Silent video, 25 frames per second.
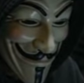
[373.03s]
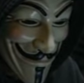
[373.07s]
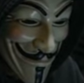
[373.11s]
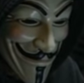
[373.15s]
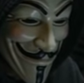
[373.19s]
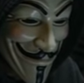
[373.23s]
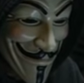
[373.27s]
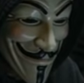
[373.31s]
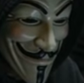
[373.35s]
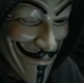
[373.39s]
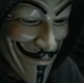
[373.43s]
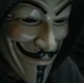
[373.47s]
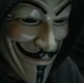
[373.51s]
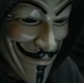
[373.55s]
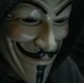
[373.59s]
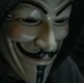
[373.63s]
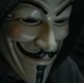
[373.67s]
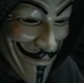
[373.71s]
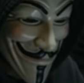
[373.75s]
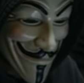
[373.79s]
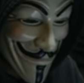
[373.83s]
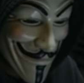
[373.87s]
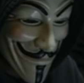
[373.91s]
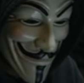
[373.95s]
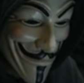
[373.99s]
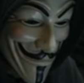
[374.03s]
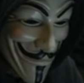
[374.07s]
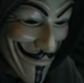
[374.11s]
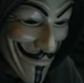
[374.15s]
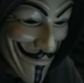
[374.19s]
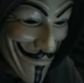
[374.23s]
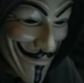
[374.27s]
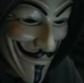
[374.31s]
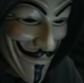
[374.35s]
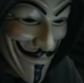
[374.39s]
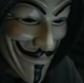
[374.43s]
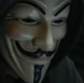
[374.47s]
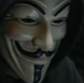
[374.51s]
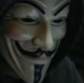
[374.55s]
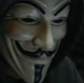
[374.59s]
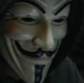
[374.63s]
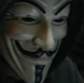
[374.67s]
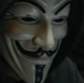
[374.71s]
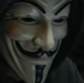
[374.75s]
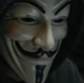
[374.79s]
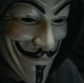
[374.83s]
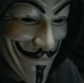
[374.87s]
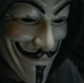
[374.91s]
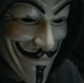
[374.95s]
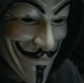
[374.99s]

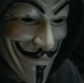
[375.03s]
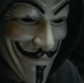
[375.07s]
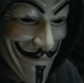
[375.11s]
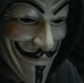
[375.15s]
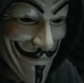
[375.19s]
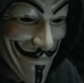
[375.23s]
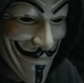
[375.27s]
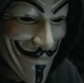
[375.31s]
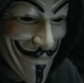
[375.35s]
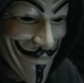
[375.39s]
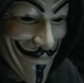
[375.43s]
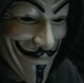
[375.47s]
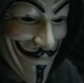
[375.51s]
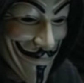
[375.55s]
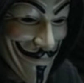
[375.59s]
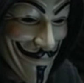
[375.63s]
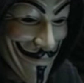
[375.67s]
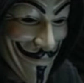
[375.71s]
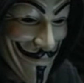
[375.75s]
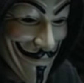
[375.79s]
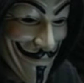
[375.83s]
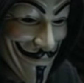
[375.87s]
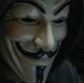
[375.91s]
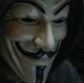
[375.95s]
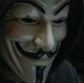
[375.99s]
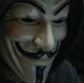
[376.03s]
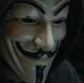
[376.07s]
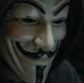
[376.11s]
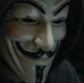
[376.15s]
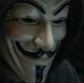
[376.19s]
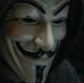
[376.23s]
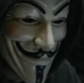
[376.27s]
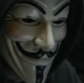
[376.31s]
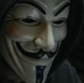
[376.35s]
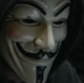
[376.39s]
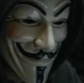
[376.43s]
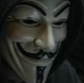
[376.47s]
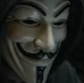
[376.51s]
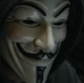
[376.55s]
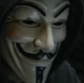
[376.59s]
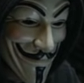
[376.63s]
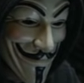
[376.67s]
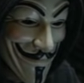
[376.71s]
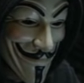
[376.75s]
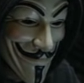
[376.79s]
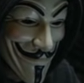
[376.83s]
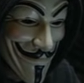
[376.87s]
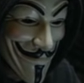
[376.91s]
Nothing is said.